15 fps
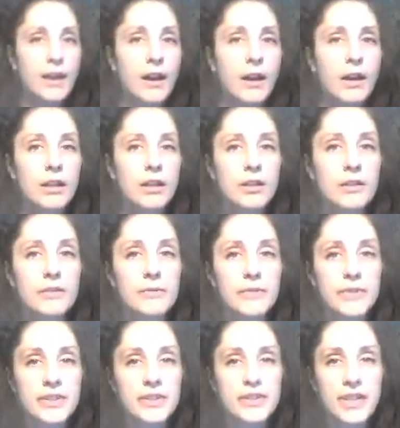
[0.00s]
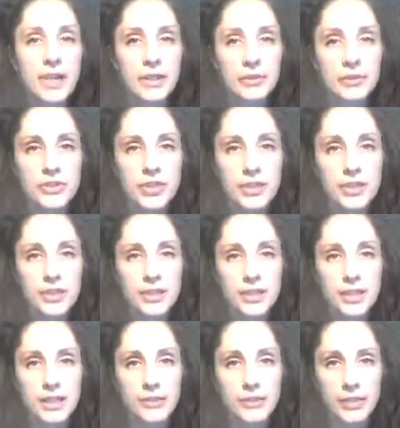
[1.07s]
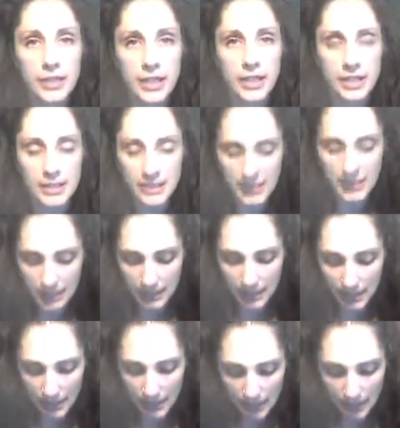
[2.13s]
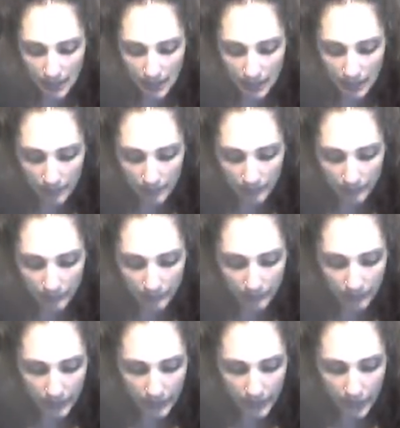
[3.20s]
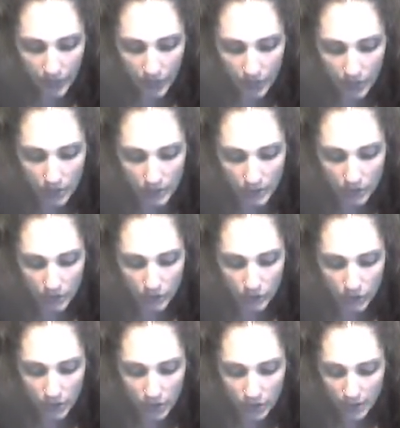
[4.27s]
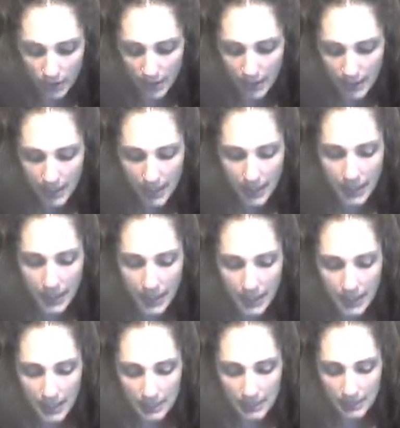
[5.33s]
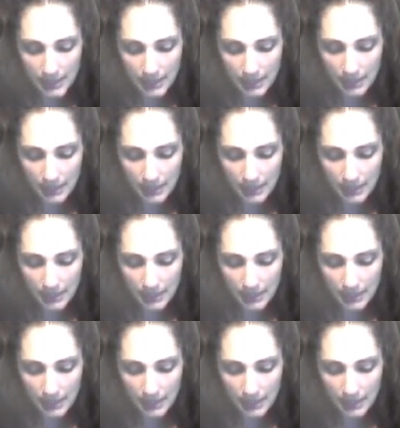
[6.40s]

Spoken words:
all of the signers that got together and did the Constitution, and